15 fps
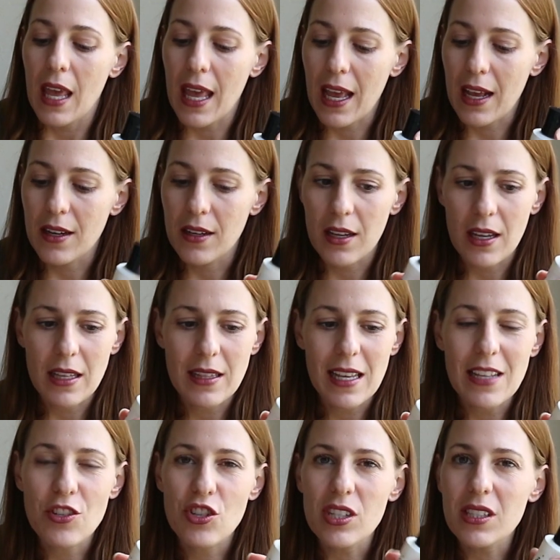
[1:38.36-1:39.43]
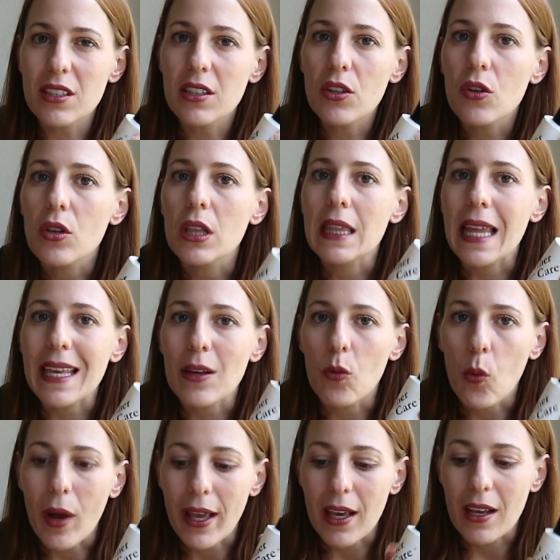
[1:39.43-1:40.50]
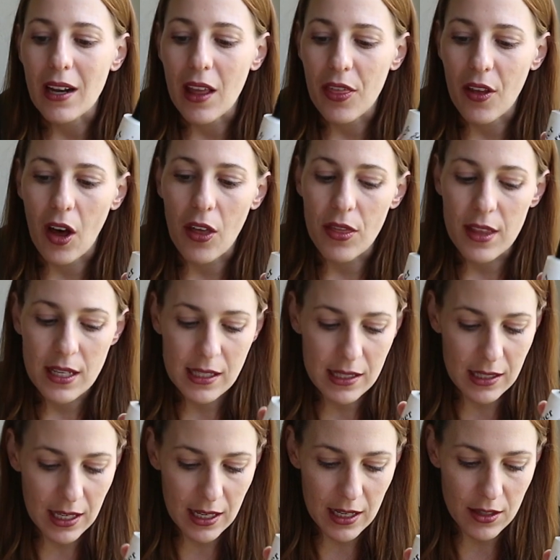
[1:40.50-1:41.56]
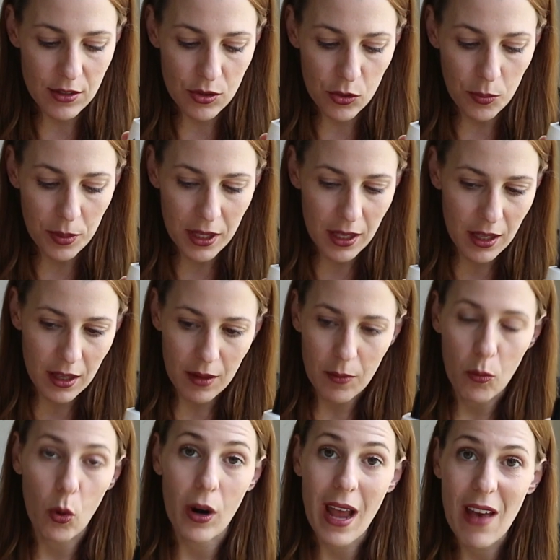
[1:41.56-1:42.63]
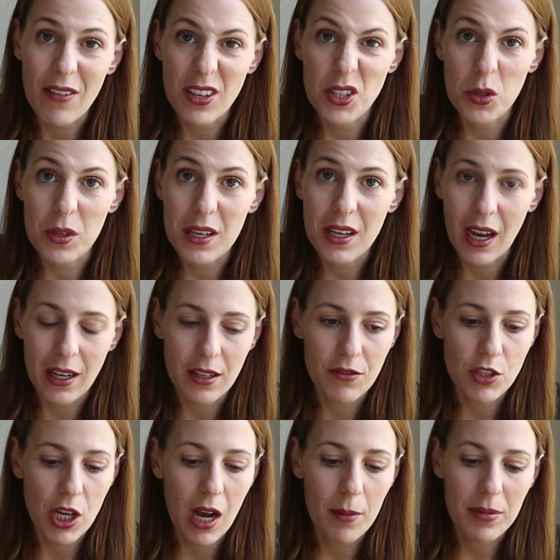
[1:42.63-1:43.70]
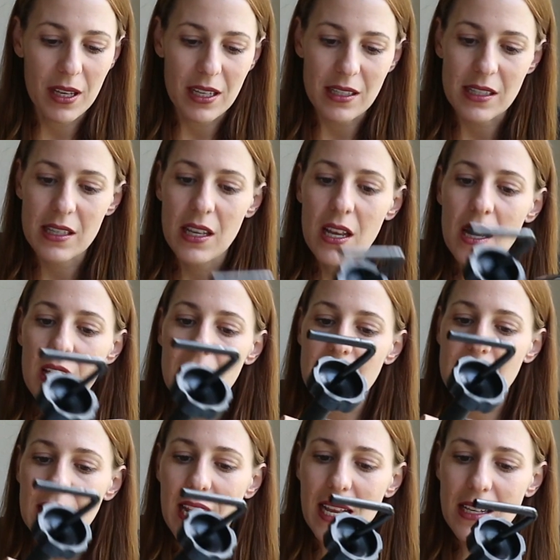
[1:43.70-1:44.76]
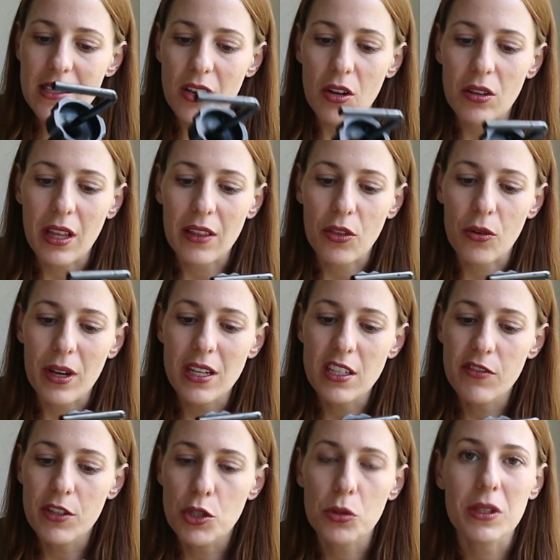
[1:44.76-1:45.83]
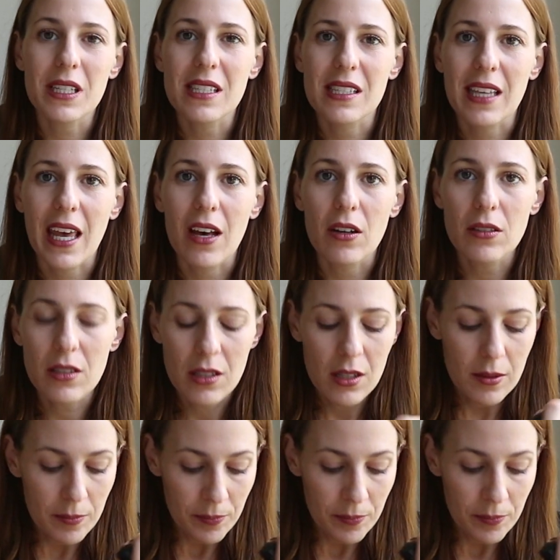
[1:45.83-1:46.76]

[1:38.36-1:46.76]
And it's just a little lightweight, and I thought this needed to be a more heavy duty kind of job because snakes are like, they're individually scaled.